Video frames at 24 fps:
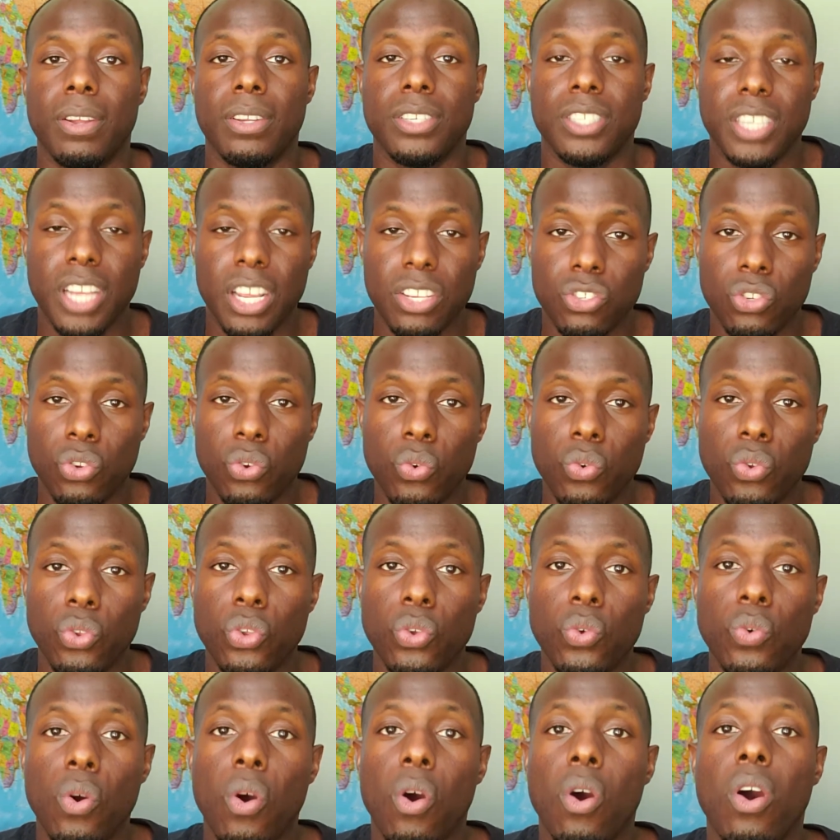just who
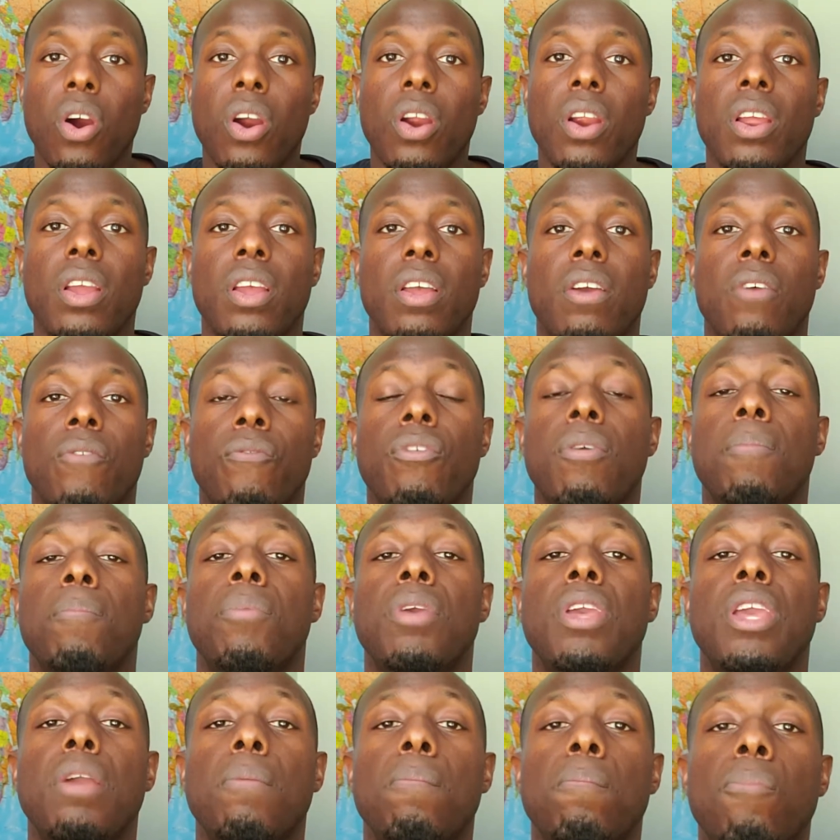you are from
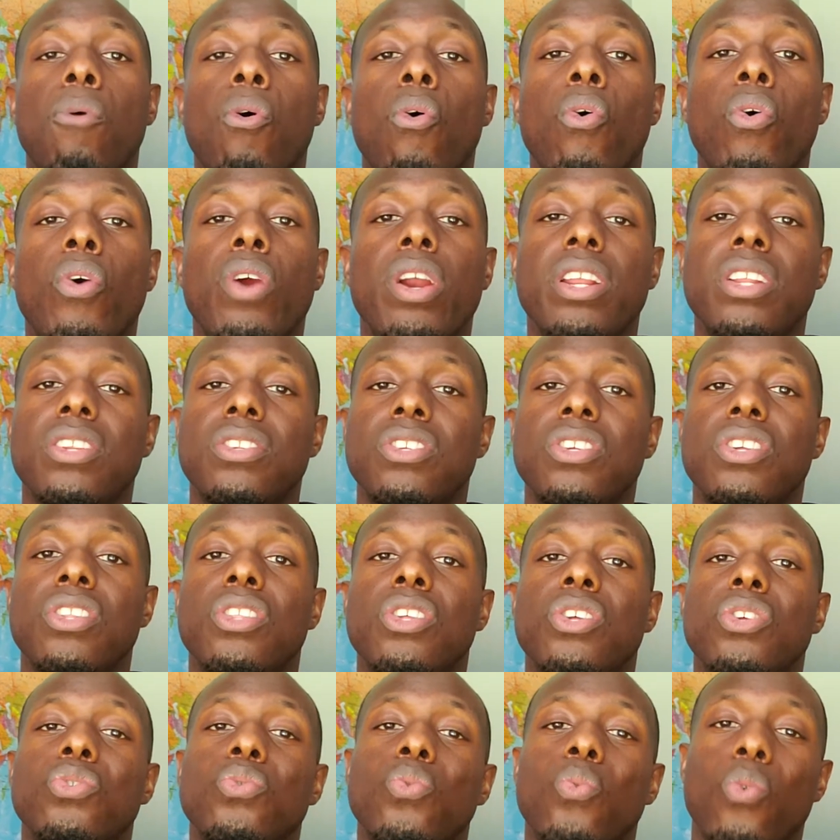being born into
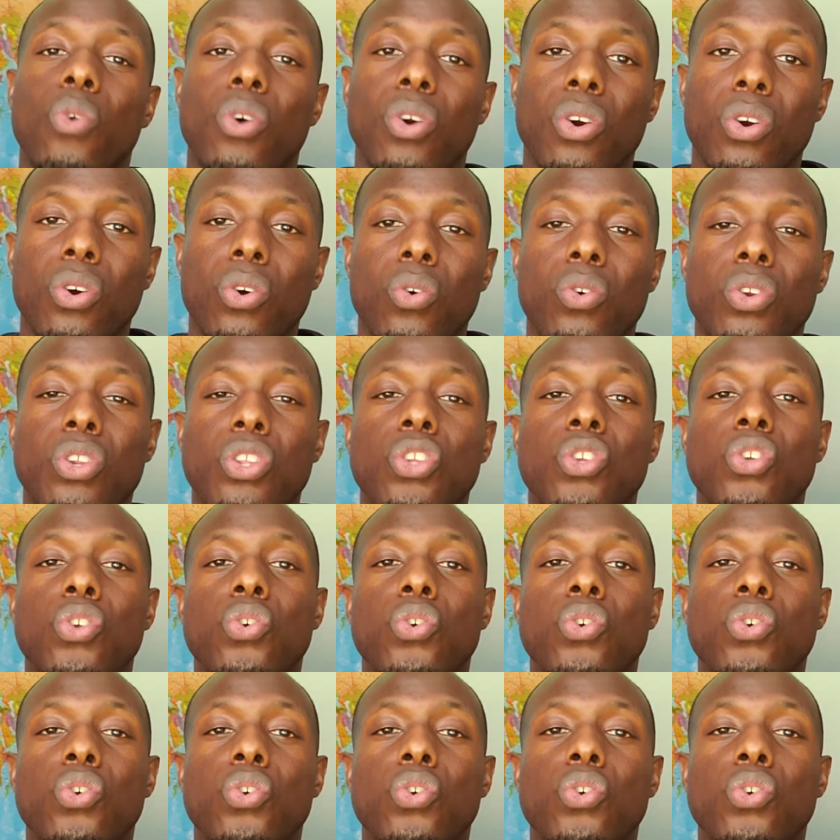this world,